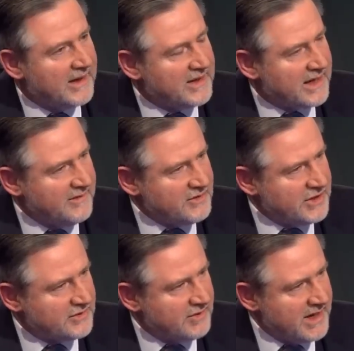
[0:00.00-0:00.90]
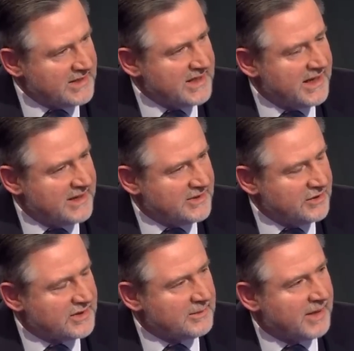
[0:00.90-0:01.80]
I think if she's raising
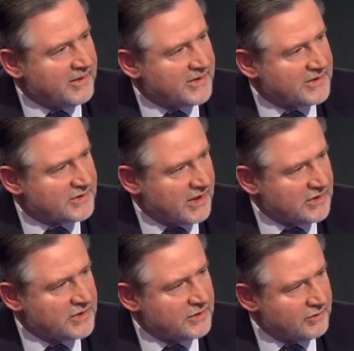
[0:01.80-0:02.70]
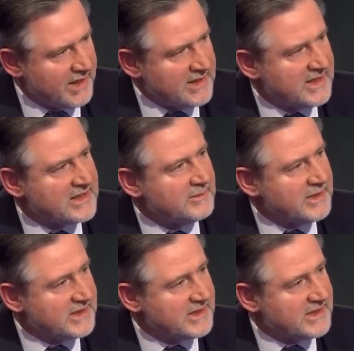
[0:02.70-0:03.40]
issues about the structural racism in